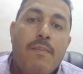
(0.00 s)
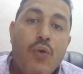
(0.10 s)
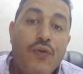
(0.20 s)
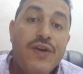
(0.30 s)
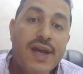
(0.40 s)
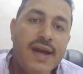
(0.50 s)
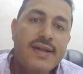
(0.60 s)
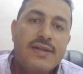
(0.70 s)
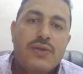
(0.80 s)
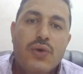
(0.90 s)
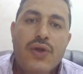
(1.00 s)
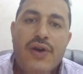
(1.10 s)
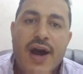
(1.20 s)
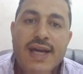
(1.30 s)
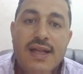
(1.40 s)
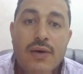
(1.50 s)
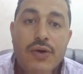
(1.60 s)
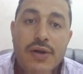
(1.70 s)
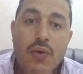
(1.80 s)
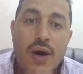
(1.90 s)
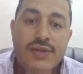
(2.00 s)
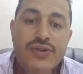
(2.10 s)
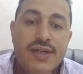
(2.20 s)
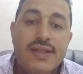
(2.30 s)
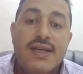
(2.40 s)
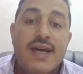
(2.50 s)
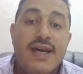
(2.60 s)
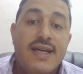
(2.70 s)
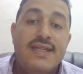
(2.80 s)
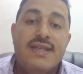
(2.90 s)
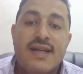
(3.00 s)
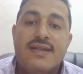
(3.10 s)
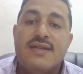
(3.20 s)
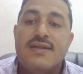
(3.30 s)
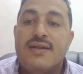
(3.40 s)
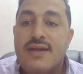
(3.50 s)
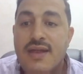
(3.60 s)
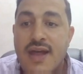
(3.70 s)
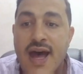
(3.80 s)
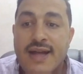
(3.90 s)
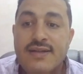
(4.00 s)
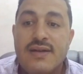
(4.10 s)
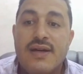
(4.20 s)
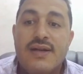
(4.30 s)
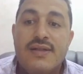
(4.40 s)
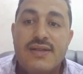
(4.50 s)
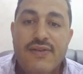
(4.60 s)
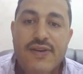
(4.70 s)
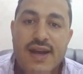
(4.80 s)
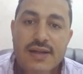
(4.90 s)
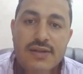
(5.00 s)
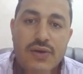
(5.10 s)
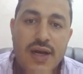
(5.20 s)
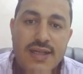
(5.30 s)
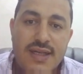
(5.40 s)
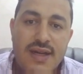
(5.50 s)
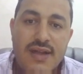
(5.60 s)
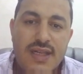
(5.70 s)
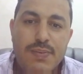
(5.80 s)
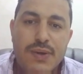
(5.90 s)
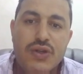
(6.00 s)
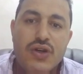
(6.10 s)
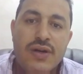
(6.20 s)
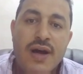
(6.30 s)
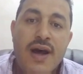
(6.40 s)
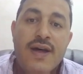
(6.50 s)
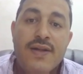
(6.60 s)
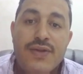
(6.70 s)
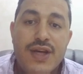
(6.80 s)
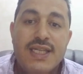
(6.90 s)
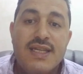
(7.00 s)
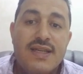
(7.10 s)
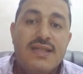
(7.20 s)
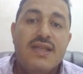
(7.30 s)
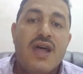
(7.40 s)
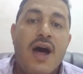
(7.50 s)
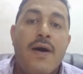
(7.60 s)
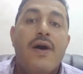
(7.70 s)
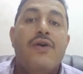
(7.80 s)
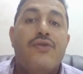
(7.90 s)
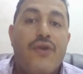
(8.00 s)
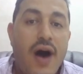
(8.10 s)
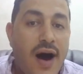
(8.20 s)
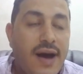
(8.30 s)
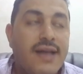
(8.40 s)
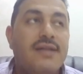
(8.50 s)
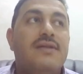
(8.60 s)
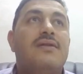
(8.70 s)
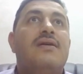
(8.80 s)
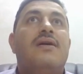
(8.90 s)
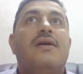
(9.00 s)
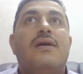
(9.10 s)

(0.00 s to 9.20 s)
moving it to the right lower quadrant is not that difficult. You can see in this picture, this is the right